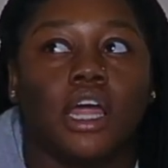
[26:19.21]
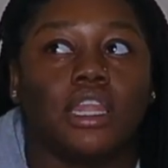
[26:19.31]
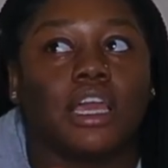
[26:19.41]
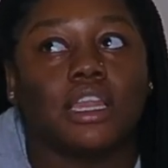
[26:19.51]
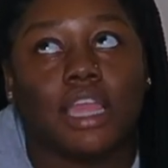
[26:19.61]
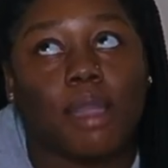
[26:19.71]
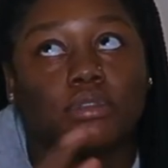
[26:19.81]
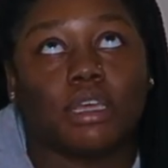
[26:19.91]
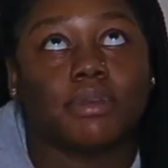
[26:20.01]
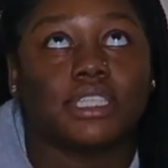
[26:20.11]
Luckily, I
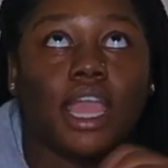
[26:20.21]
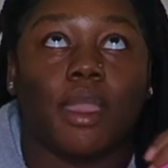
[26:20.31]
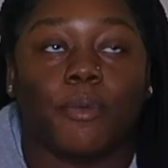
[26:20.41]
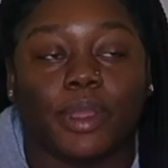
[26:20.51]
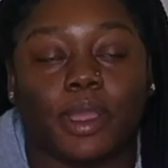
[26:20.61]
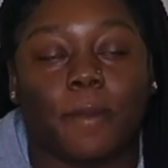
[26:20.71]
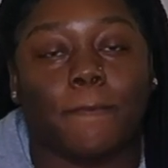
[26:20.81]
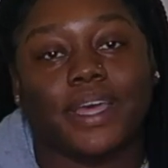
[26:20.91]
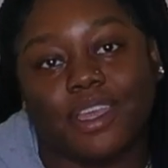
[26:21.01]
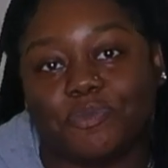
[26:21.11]
was up because I had work.
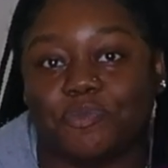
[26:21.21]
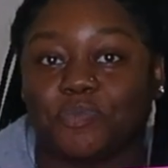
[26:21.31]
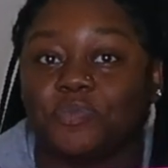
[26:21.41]
But,